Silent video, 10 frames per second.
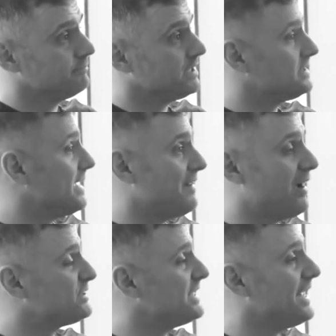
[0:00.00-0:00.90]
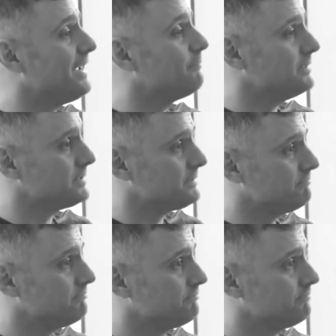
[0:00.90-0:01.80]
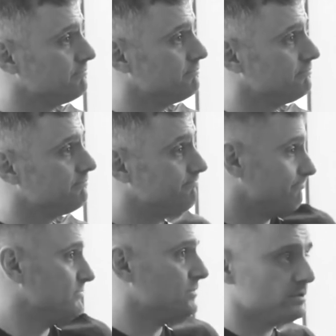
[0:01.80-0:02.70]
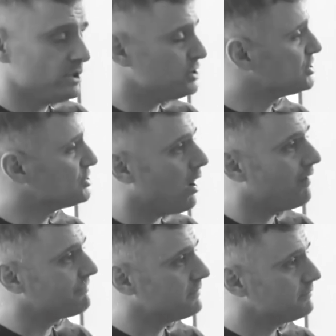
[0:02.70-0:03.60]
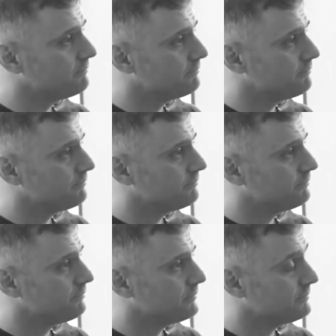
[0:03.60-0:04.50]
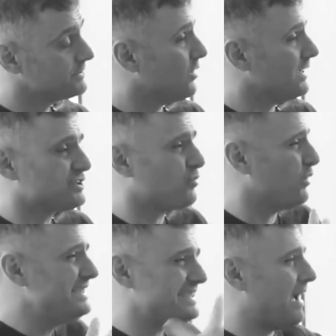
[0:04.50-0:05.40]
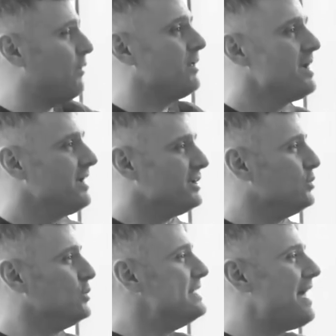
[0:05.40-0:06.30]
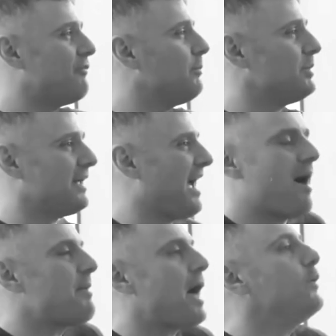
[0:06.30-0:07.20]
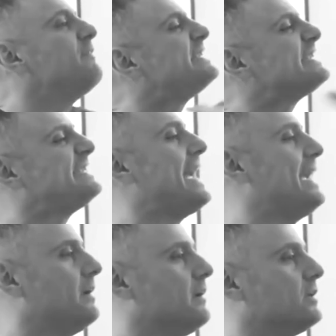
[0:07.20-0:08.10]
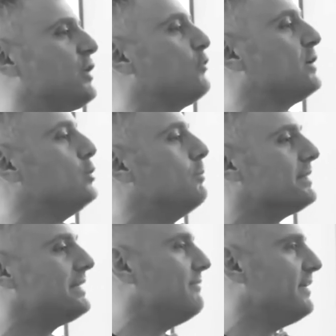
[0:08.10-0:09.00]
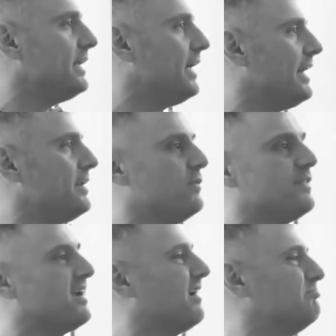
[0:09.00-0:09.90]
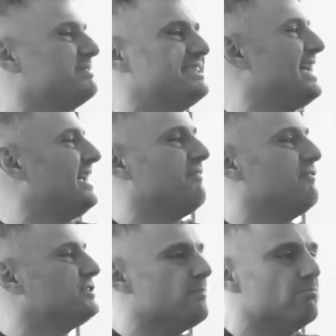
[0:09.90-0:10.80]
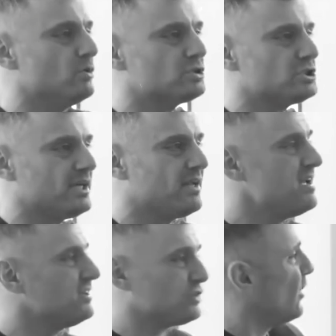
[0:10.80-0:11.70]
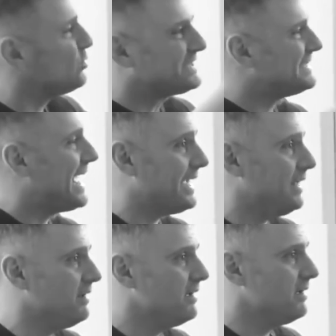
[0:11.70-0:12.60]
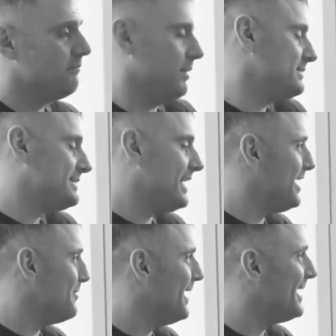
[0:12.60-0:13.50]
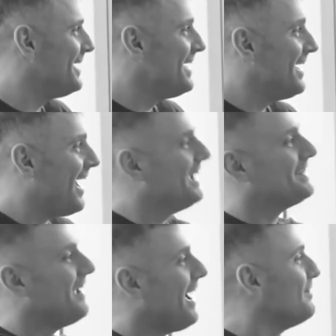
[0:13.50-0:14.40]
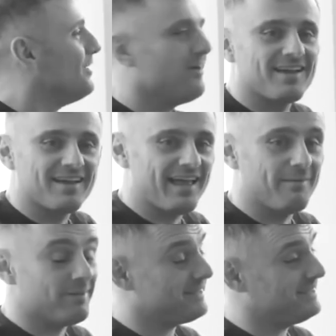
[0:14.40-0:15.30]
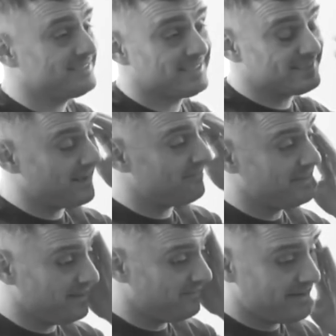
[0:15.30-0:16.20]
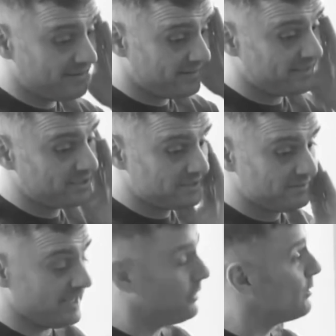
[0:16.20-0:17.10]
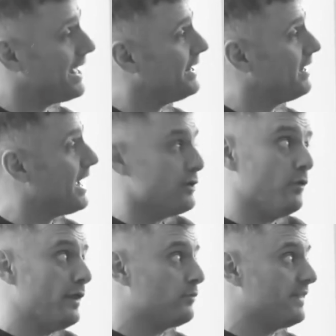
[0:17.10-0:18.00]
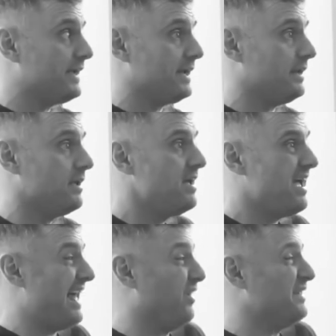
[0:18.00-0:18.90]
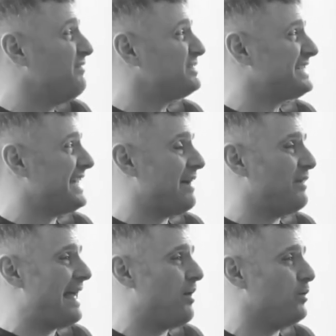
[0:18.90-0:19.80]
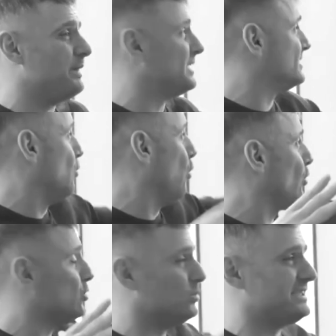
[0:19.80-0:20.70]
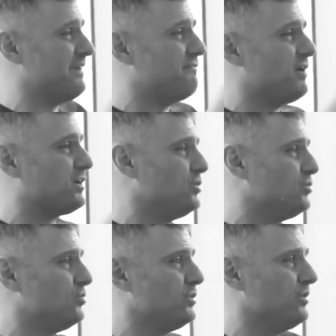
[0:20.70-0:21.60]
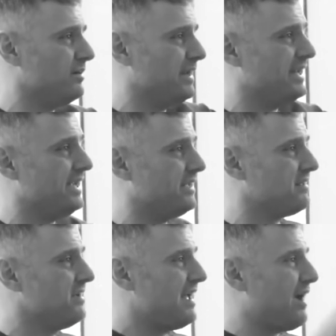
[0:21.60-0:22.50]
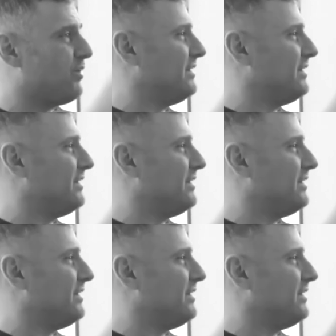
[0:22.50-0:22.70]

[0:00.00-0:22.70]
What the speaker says: because they have a house in the Hamptons. They're just soft. So it's crazy how you'd never believe, I don't even say it because I don't think you'd believe it, and then you think I'm saying it for some bullshit. So I don't say it, but I'm gonna say it anyway. I look and I'm these kids have the advantage. They don't get it, I know they don't think it, and I'll never say it out loud because the world would say, fuck you, you're an idiot. How